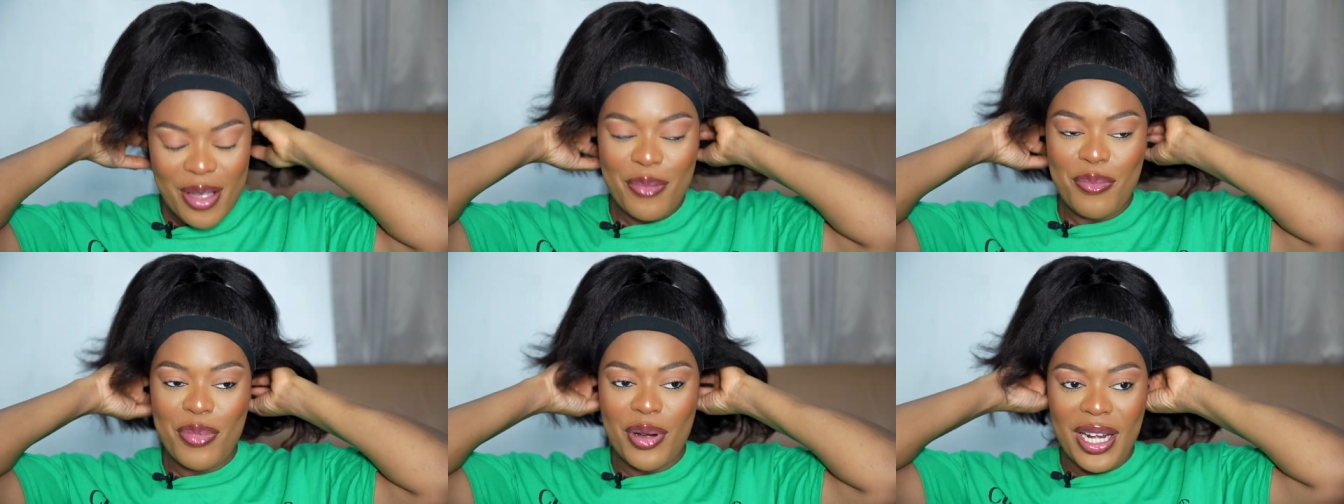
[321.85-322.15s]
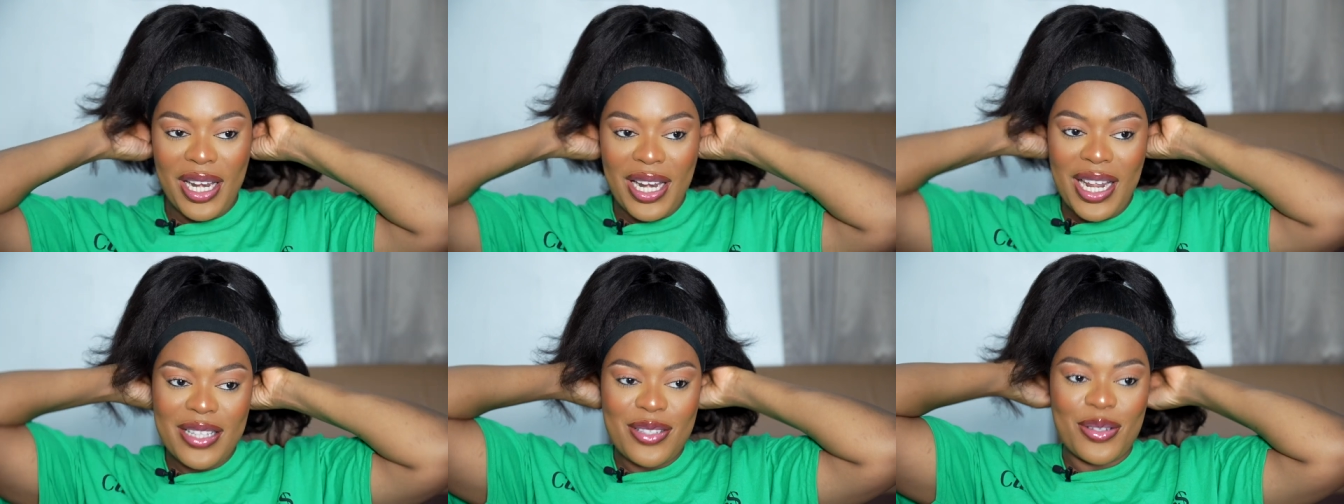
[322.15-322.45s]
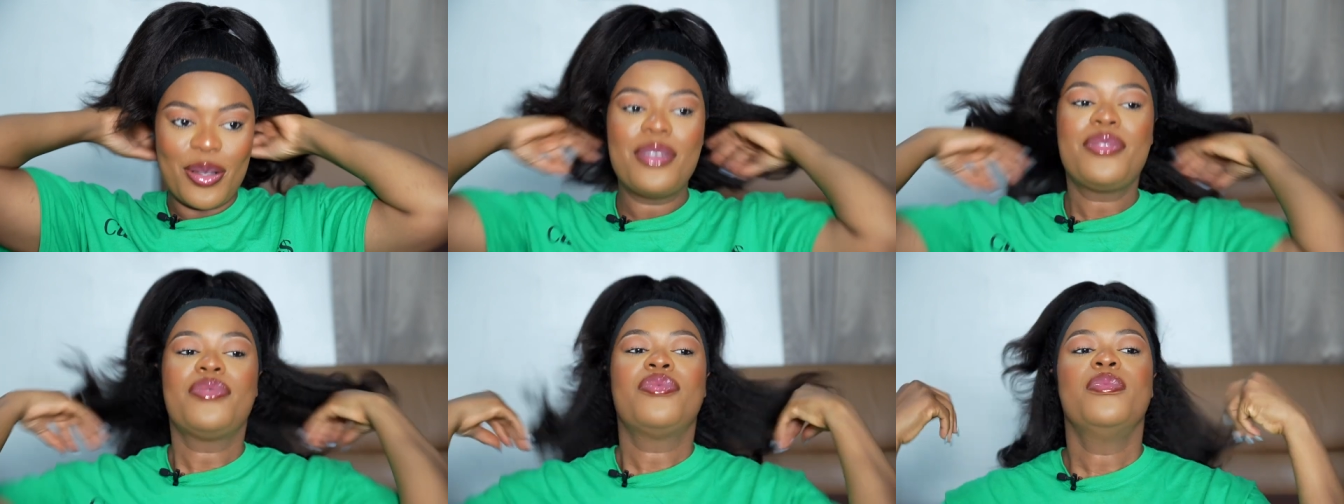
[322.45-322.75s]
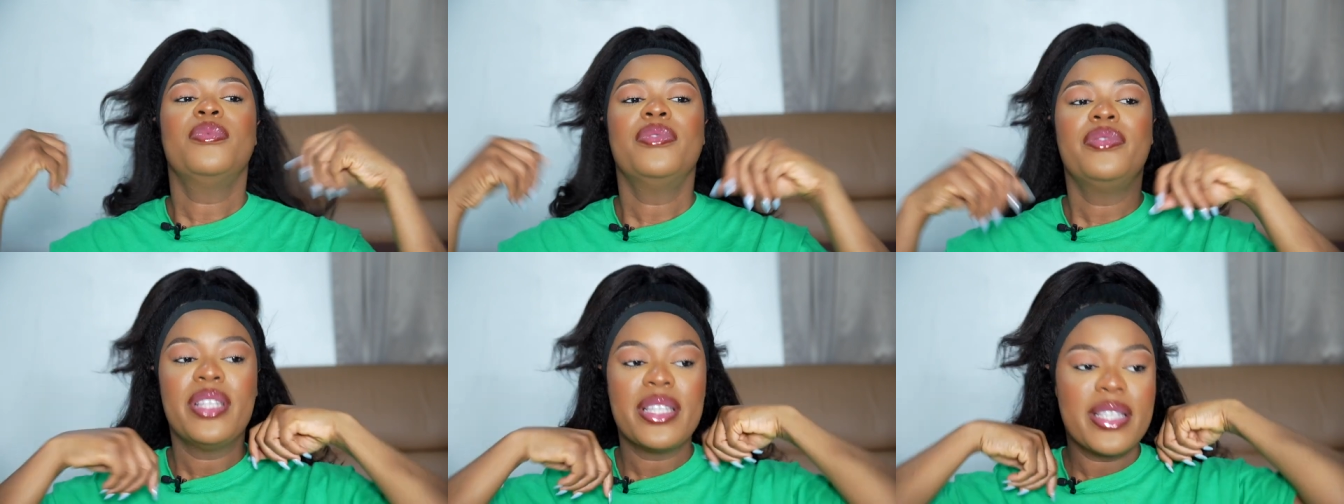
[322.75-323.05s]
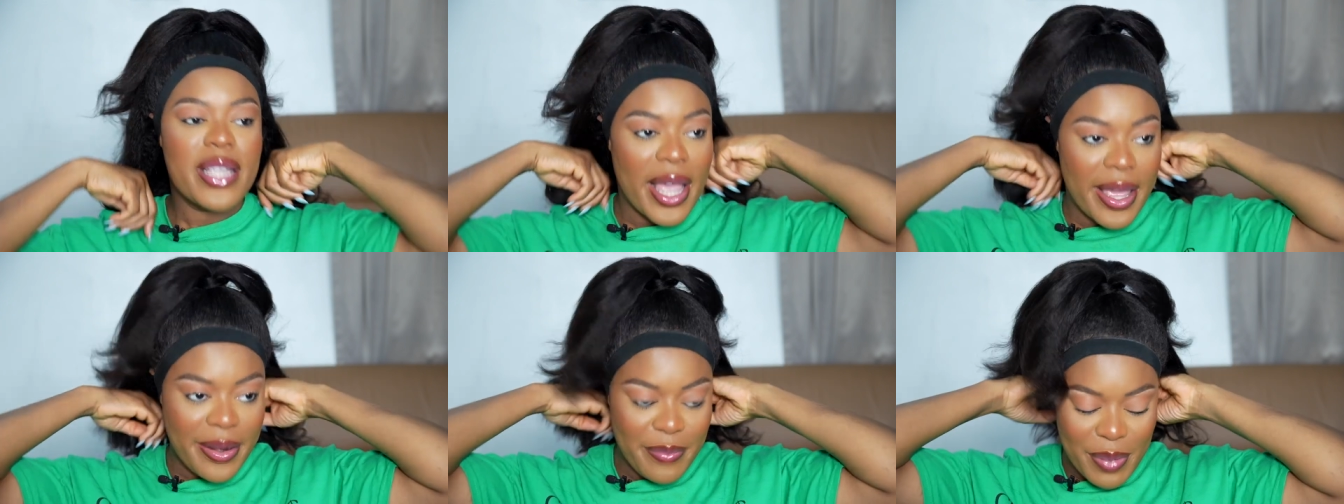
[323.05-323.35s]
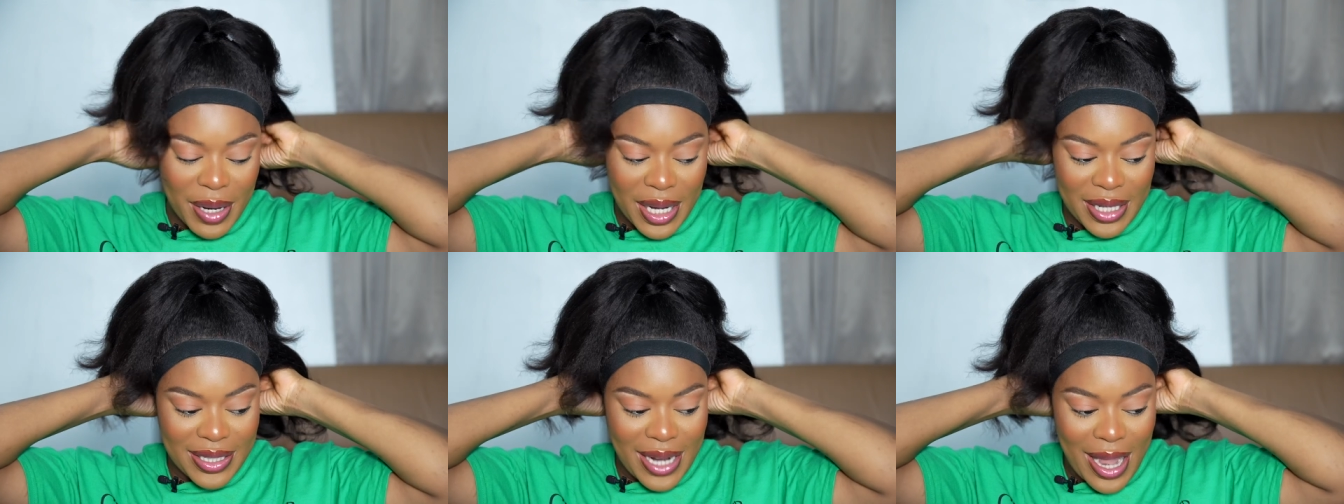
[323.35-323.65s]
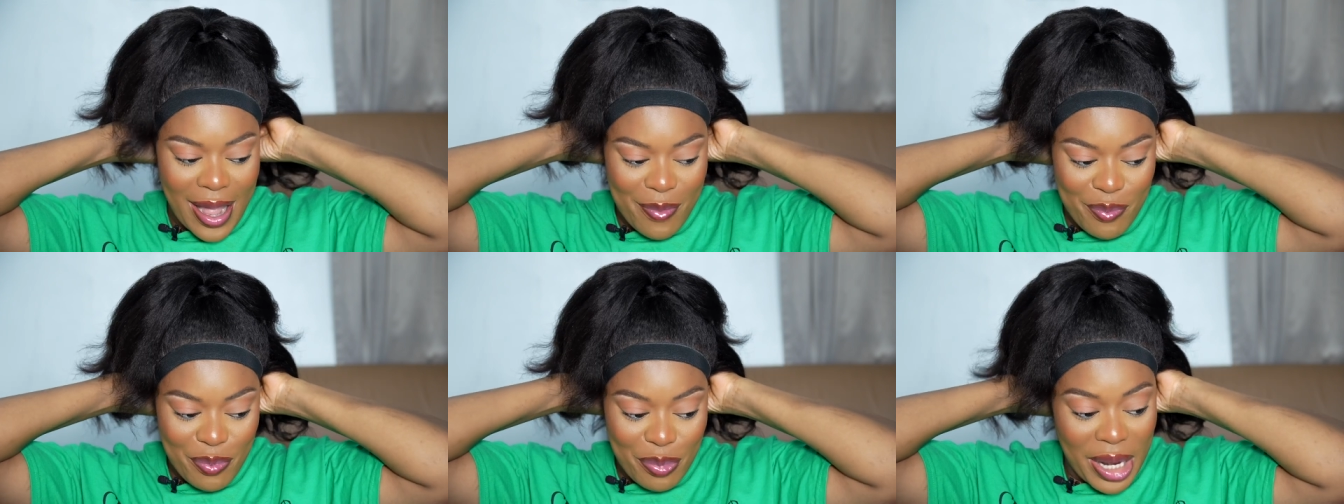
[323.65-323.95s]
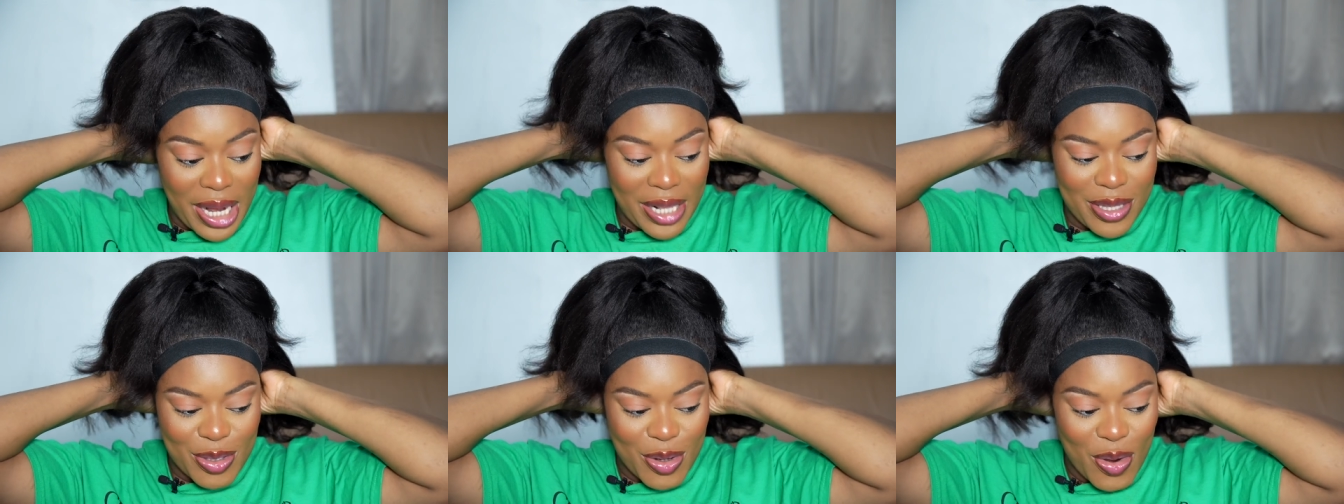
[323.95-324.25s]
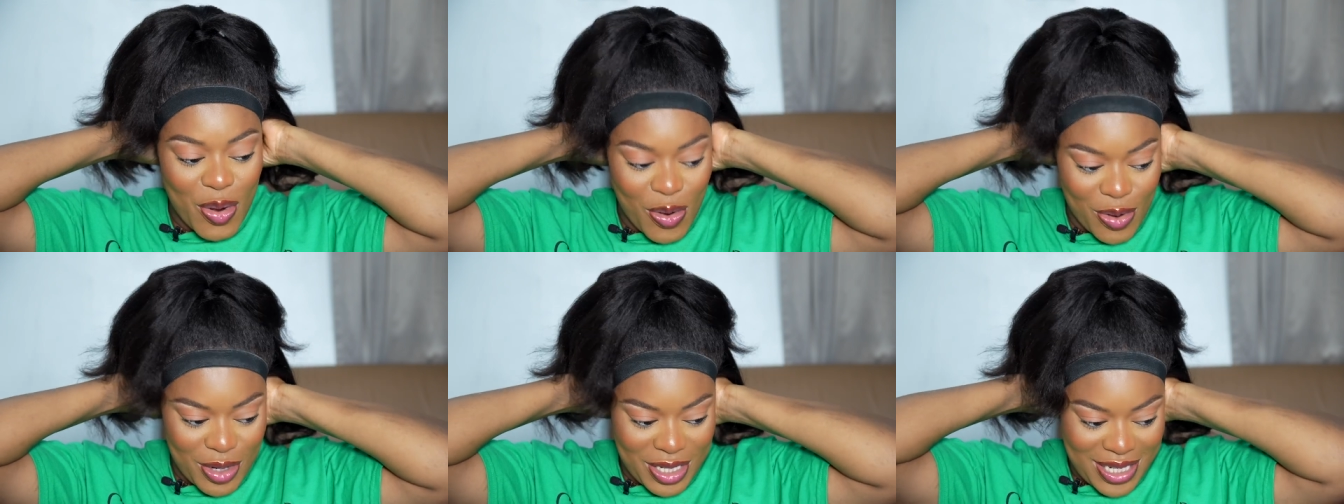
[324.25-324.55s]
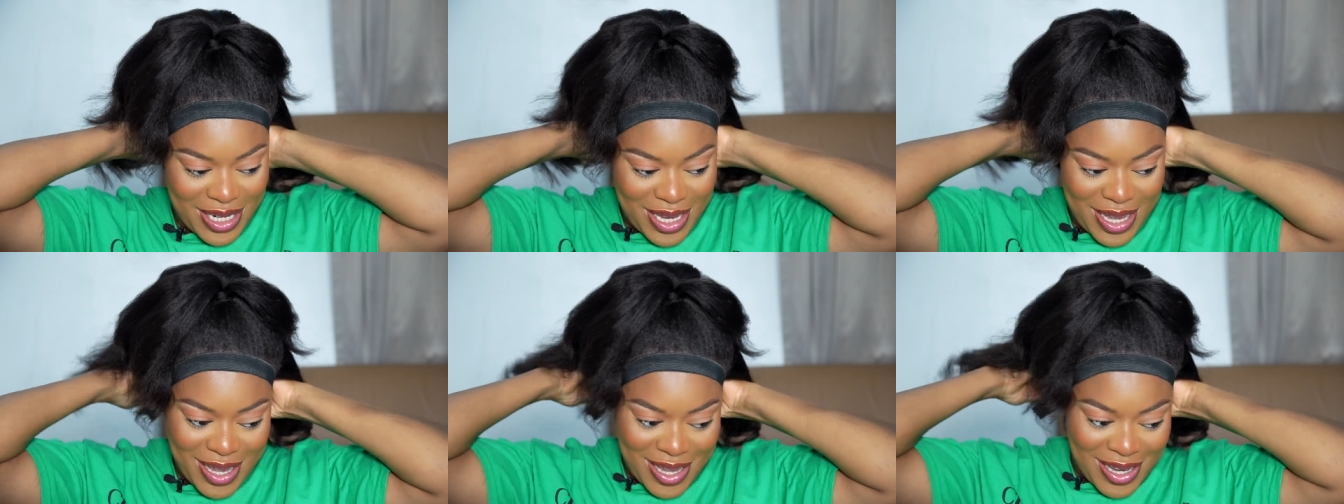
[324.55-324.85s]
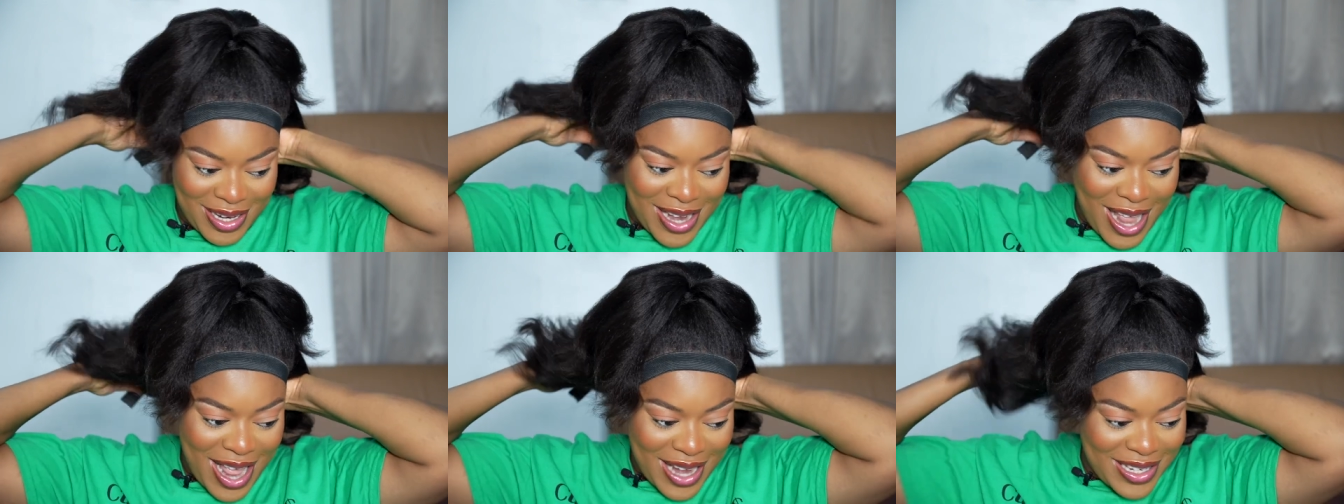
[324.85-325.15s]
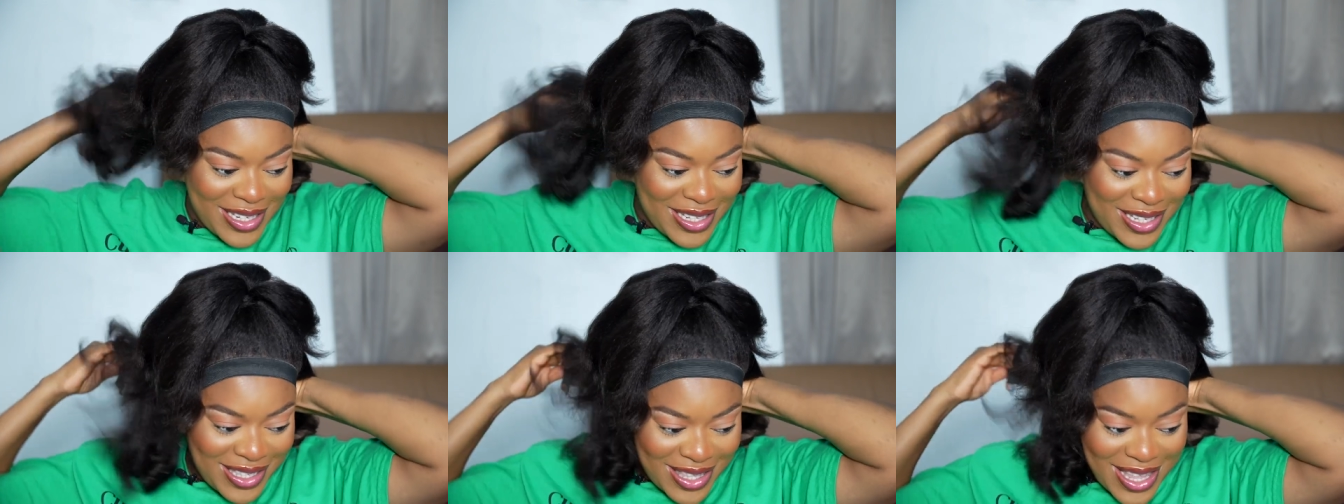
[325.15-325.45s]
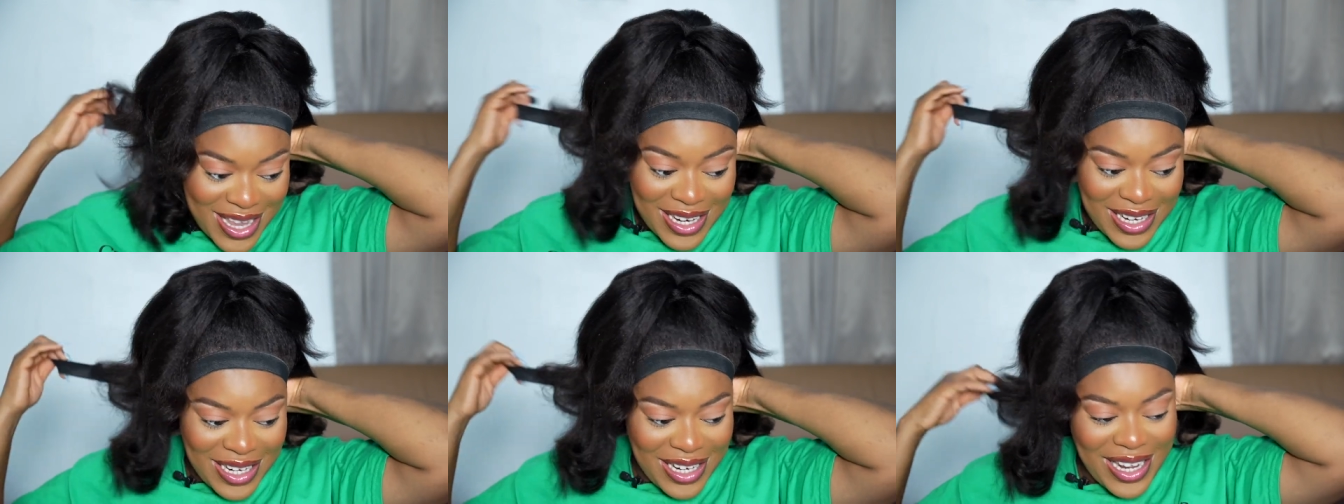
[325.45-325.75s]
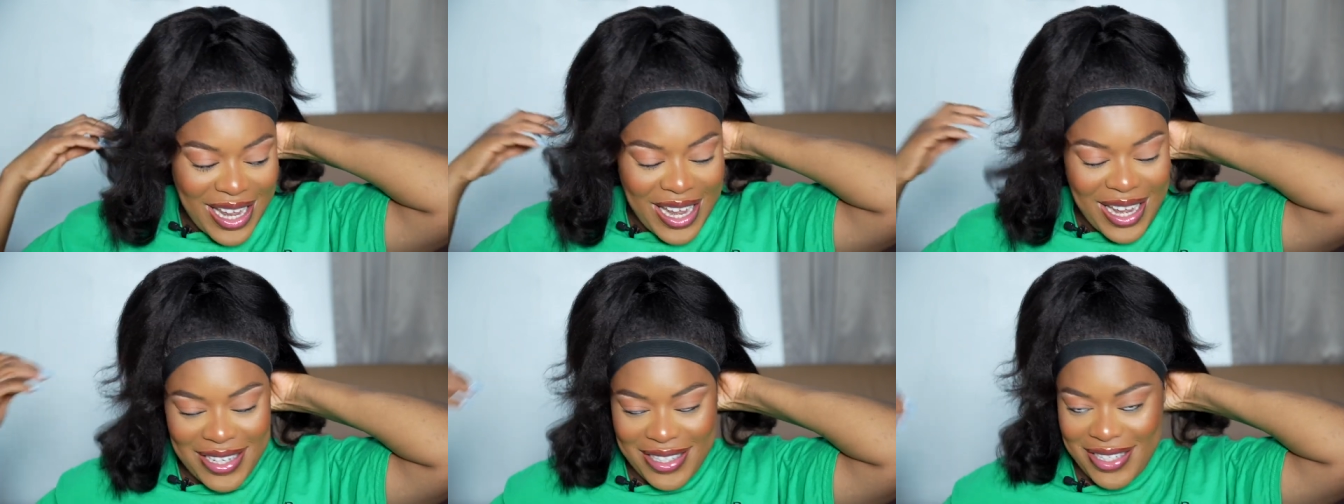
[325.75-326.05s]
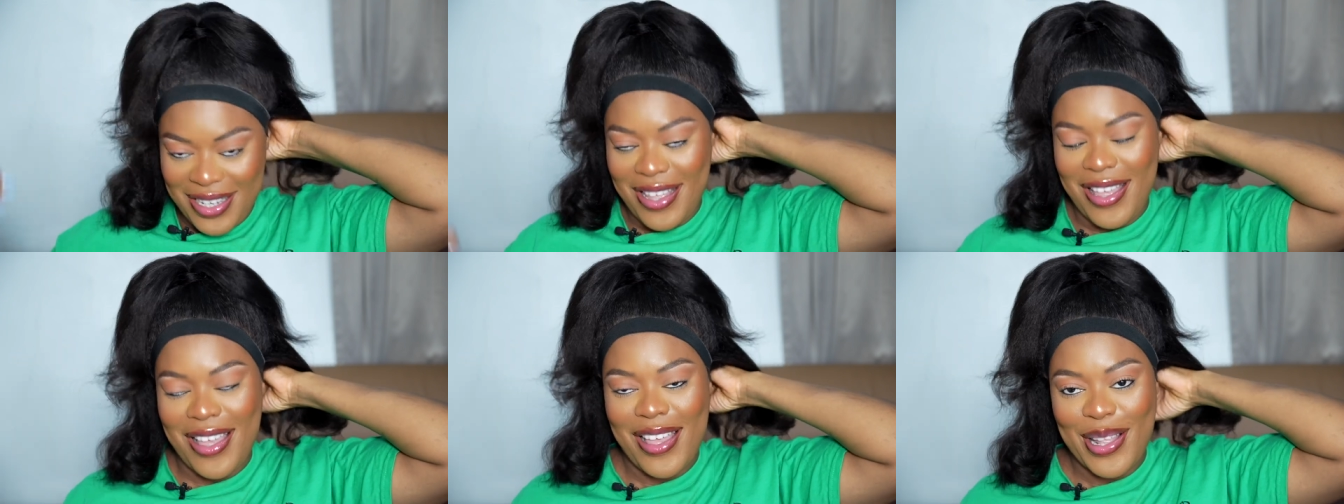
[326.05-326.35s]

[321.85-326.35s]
But let us remove this headband and pray to God that this thing laid